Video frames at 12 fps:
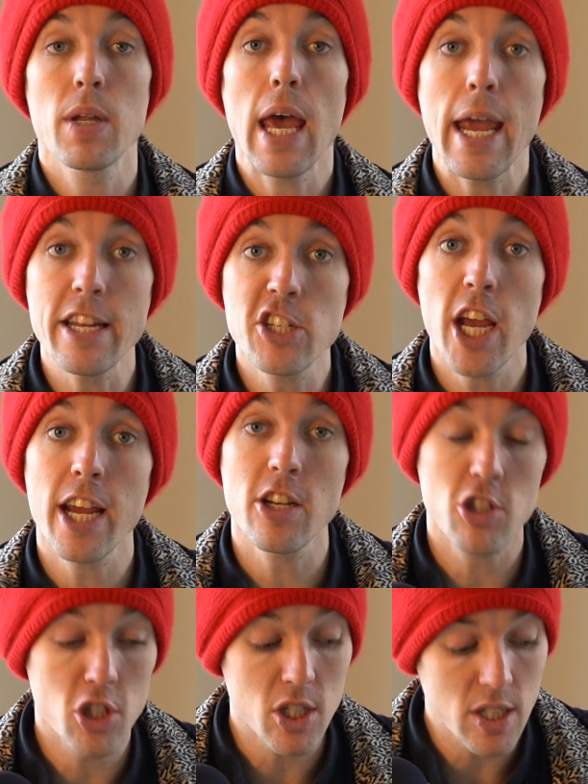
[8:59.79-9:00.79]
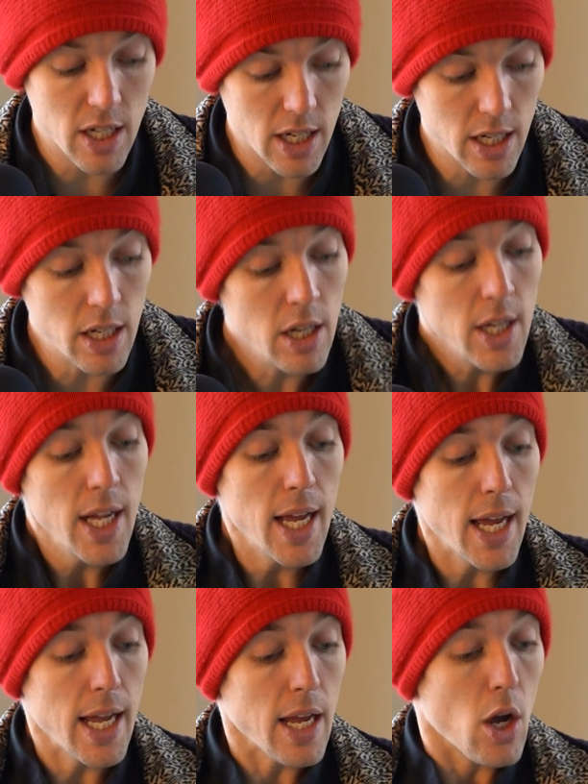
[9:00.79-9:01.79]
HHC
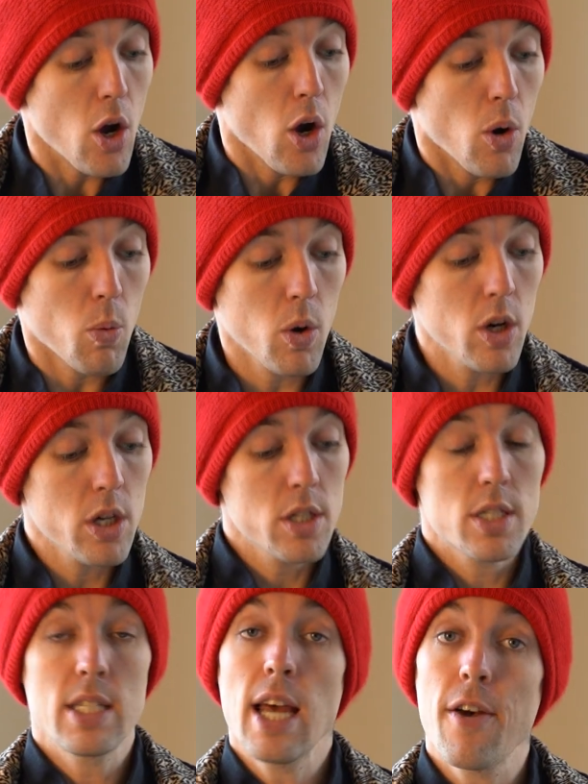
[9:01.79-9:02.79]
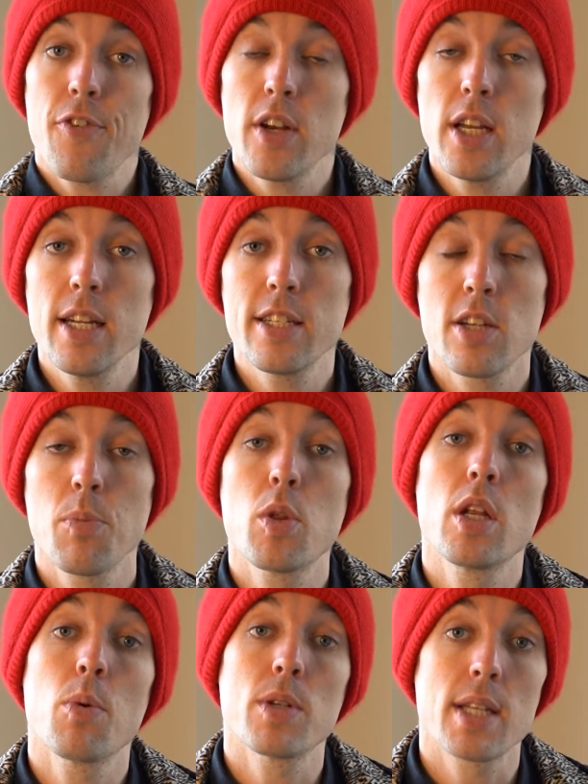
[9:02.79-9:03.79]
was definitely something
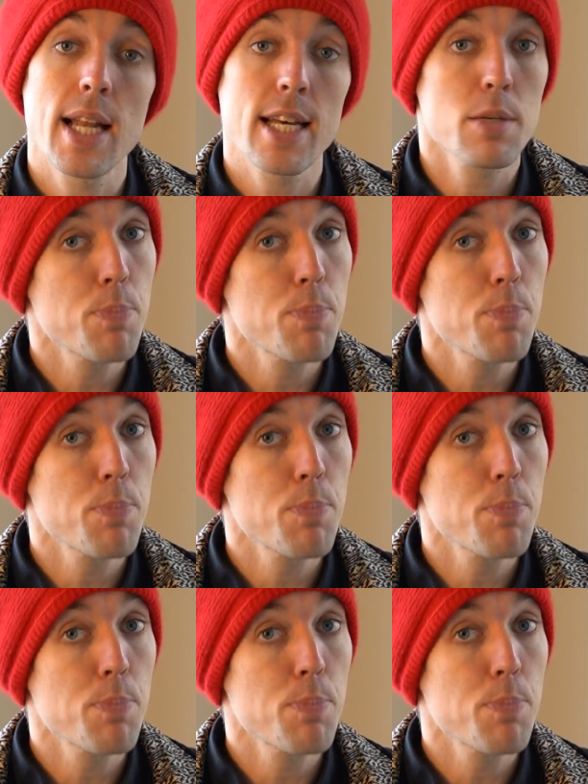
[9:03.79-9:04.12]
that was less